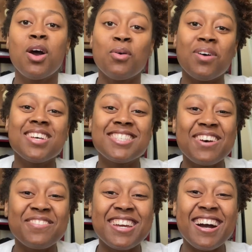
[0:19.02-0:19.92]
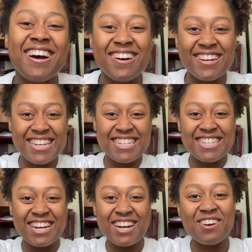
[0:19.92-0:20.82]
What's up, y'all? It's
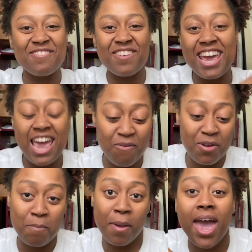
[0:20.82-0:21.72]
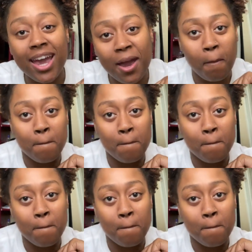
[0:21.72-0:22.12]
your girl, Red, and we back